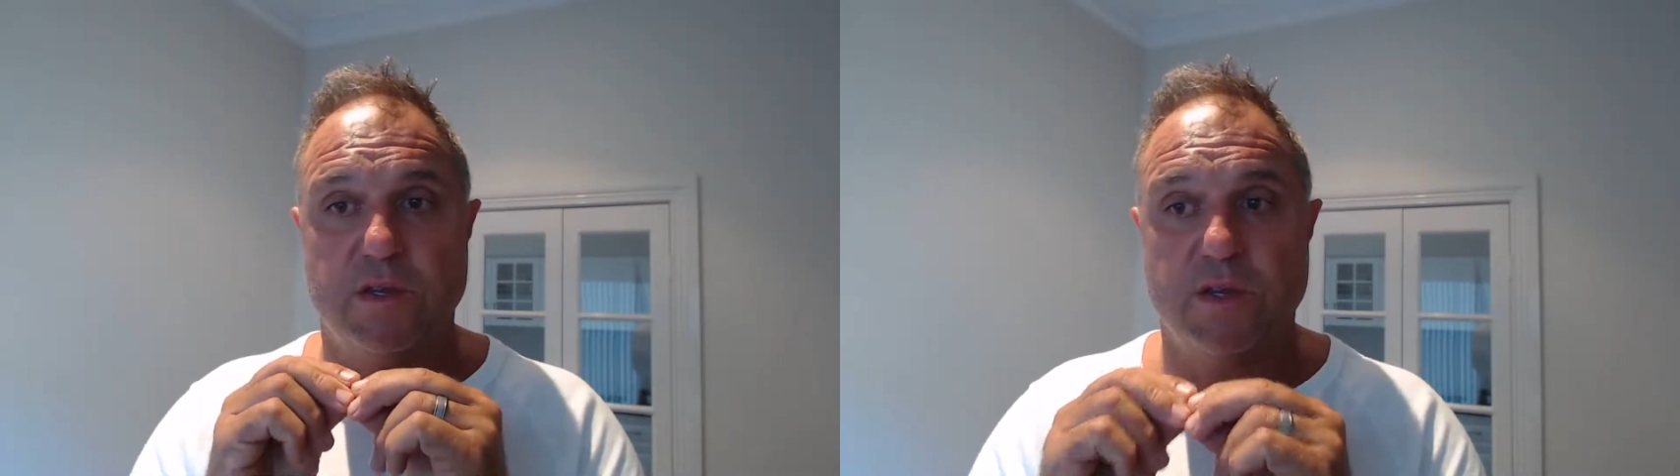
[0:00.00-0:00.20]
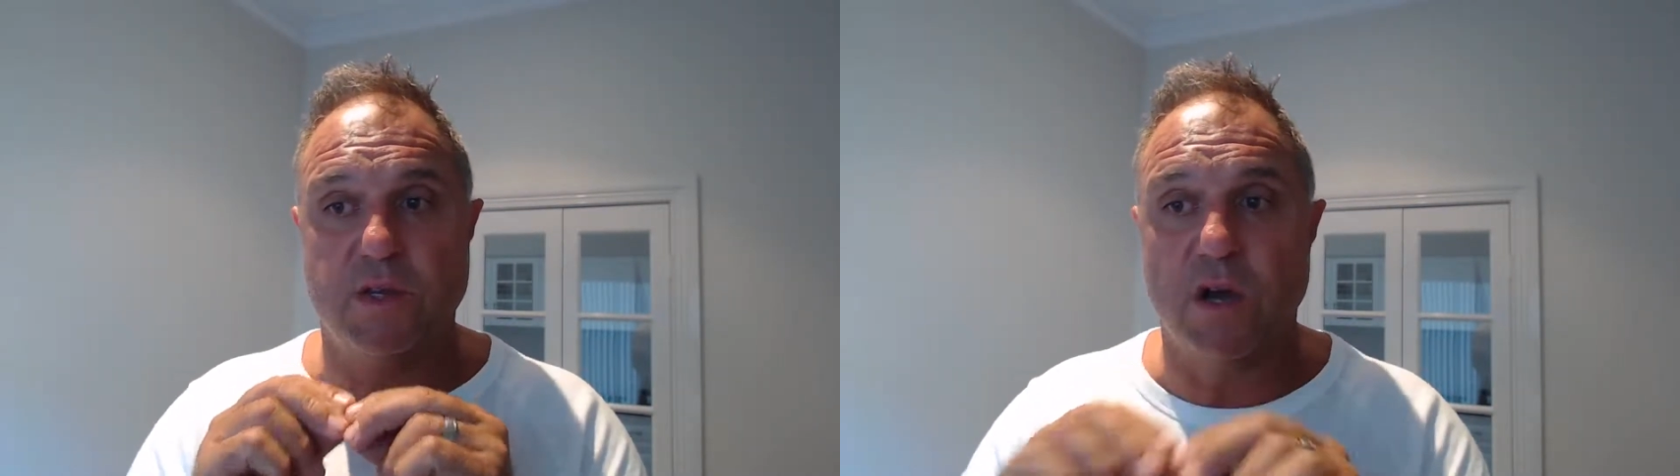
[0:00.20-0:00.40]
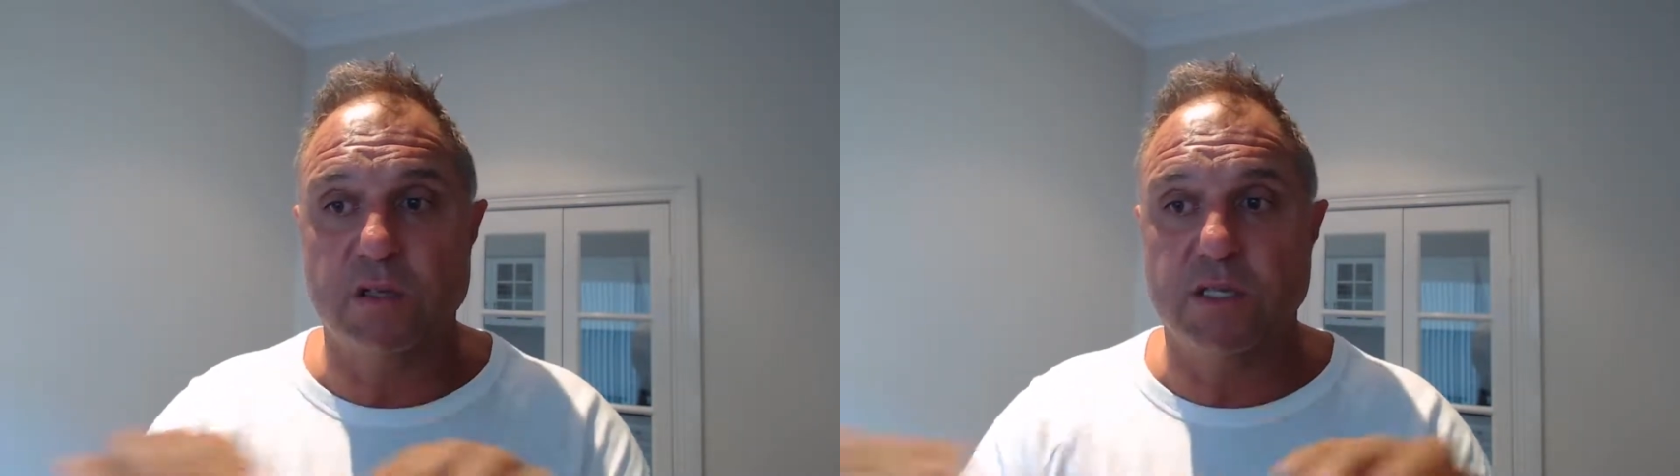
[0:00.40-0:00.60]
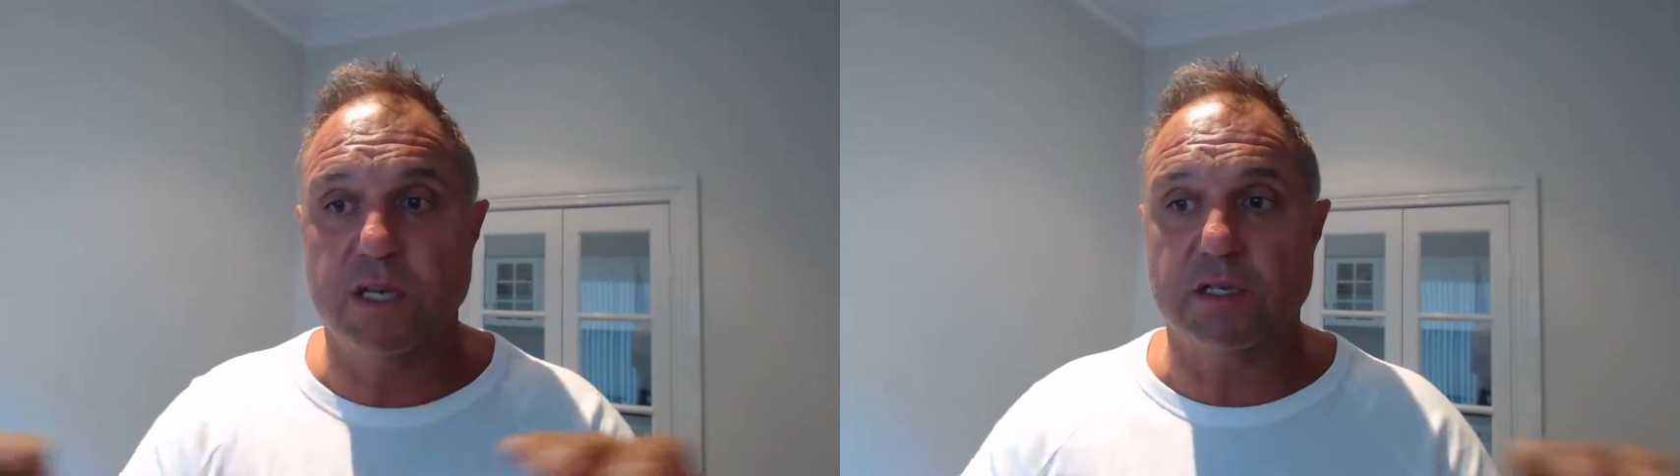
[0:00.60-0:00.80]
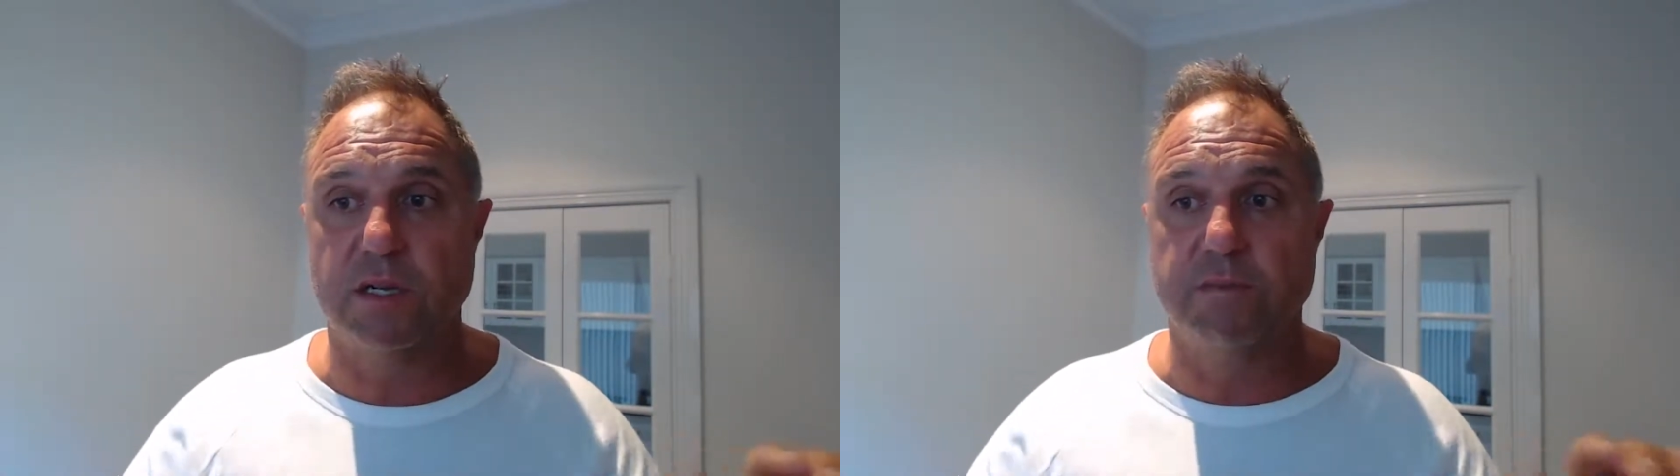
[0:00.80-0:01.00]
child
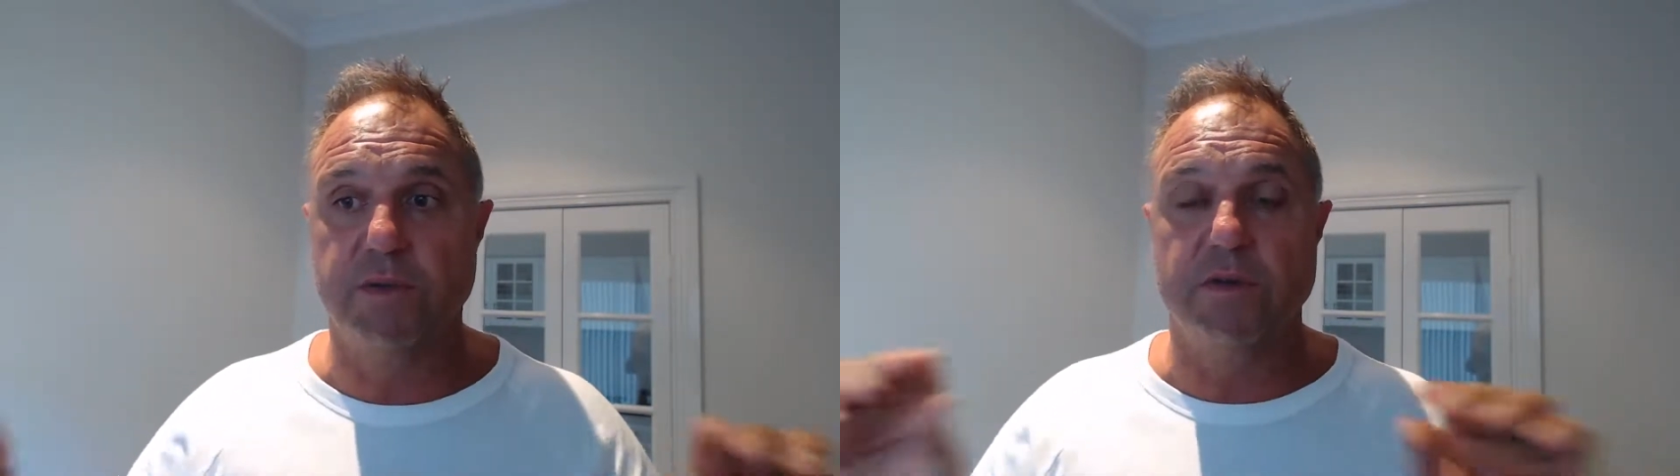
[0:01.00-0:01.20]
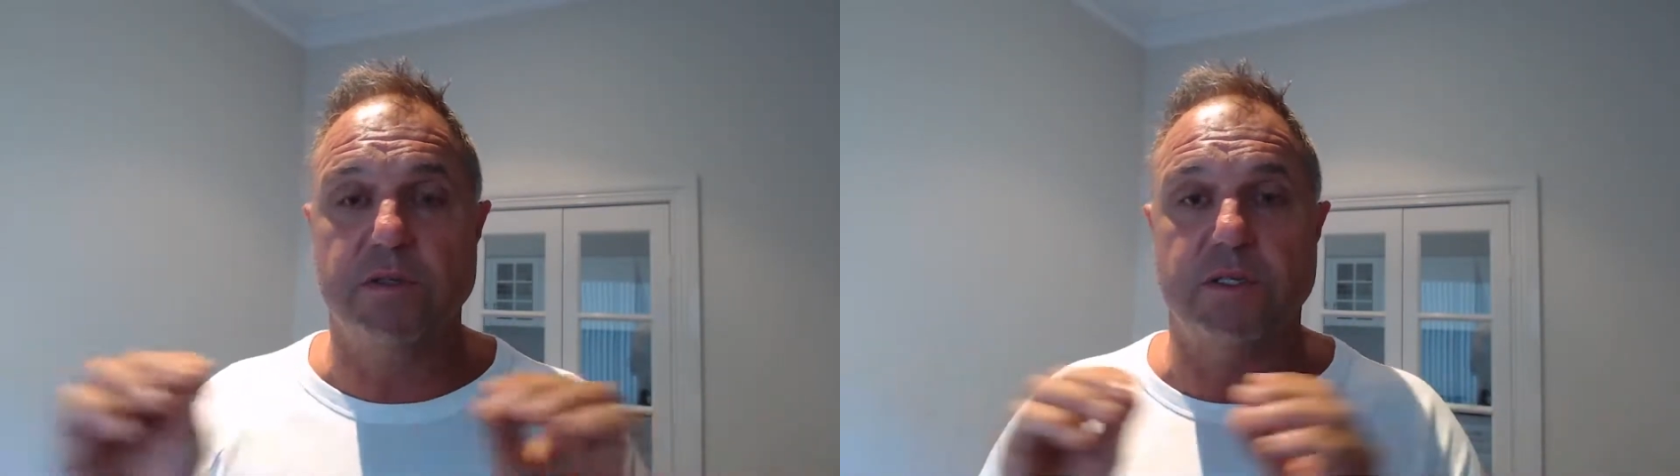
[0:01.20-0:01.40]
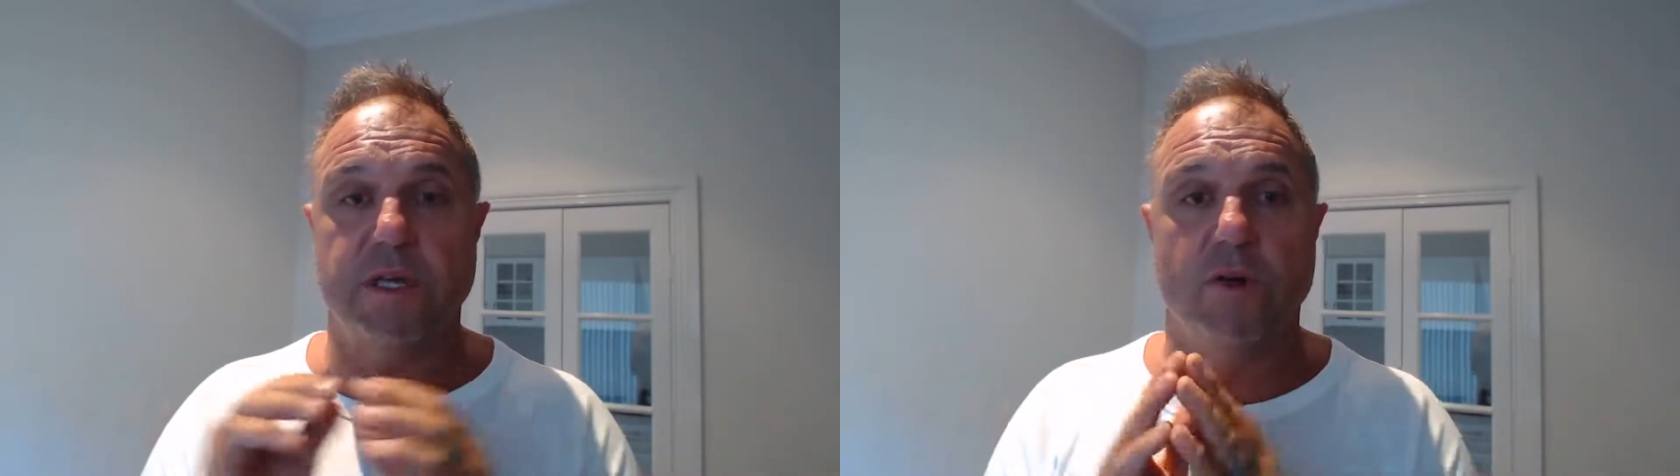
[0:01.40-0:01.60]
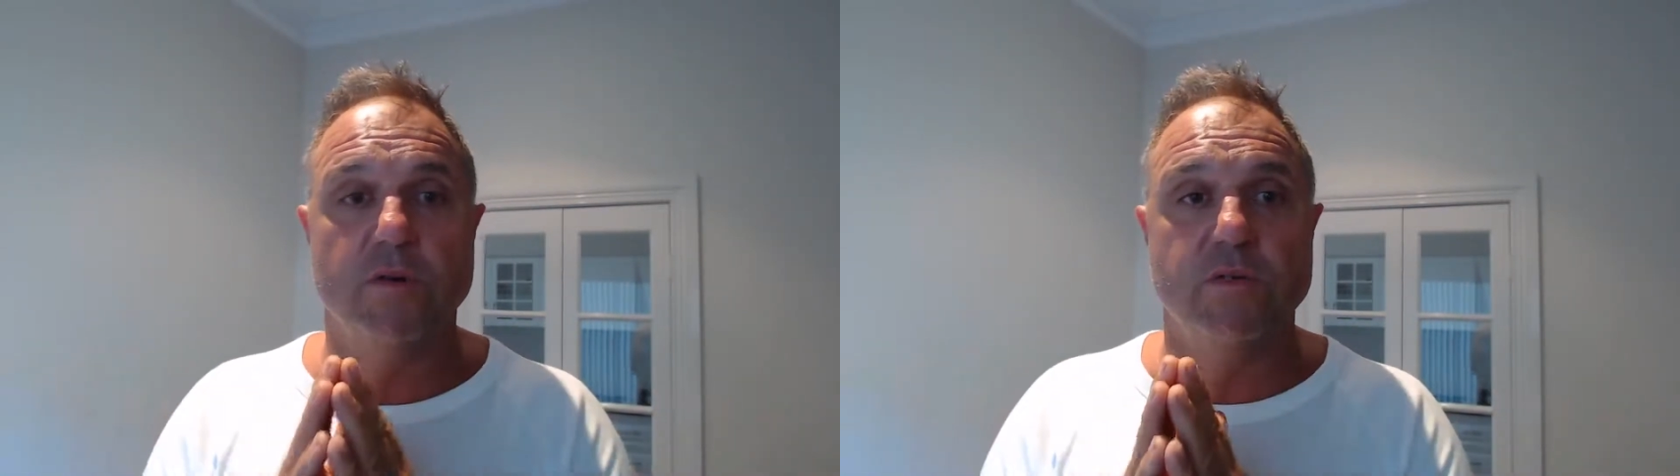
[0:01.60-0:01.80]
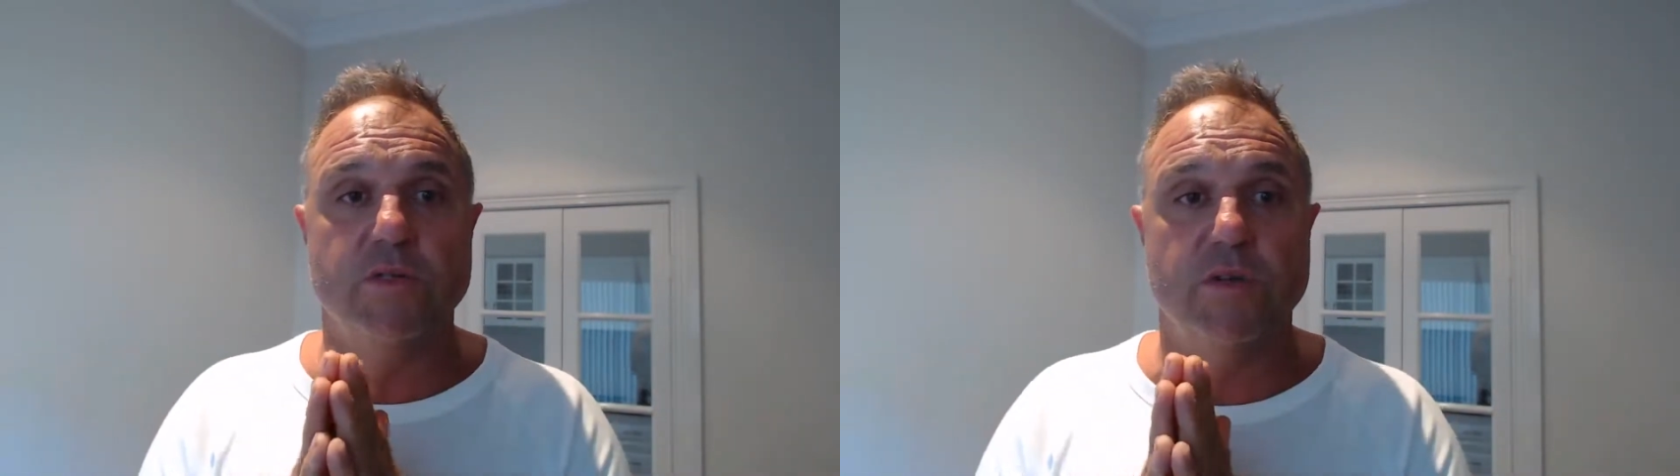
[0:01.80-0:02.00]
sexual abuse and
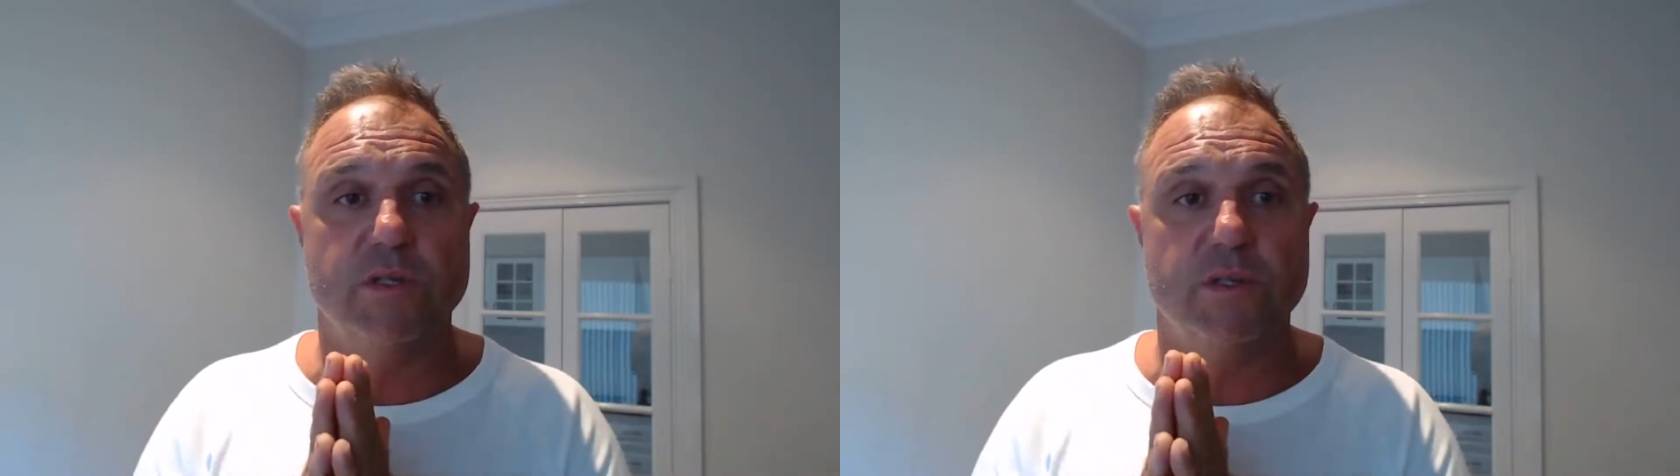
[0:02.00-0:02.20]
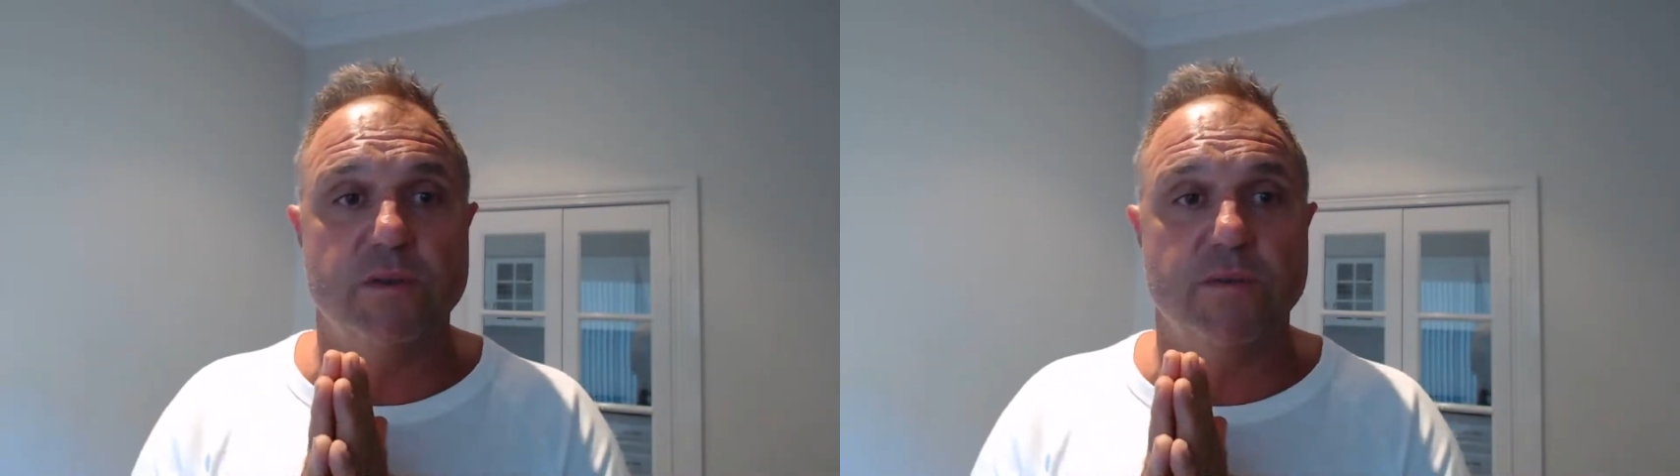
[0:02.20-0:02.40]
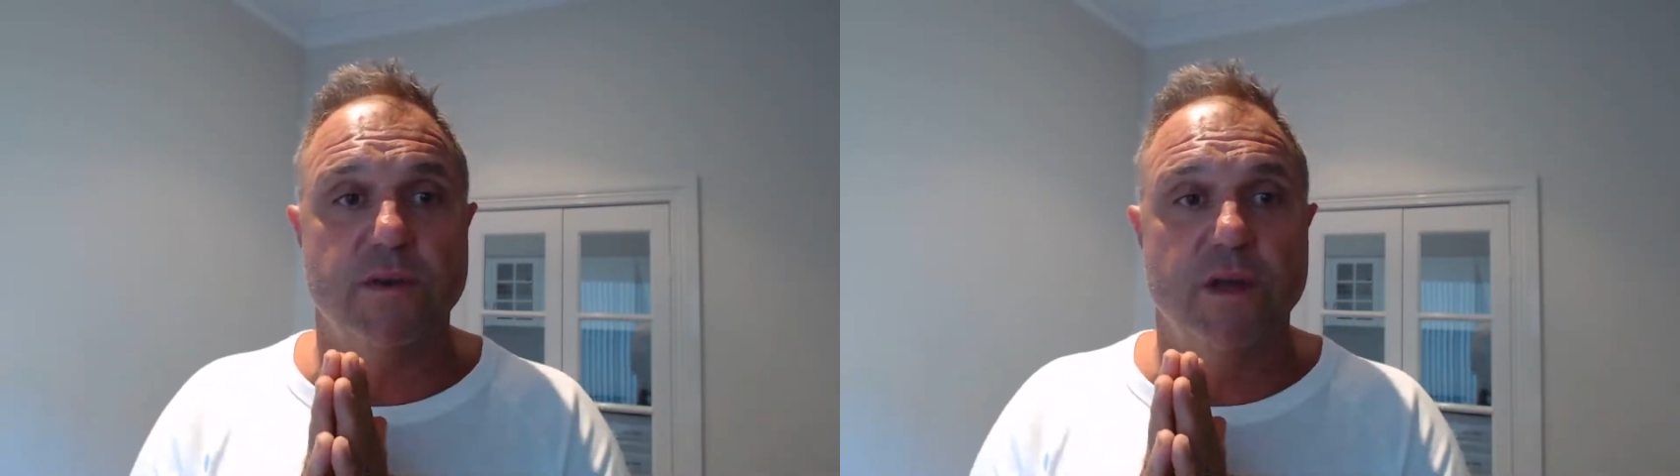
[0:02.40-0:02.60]
all sorts of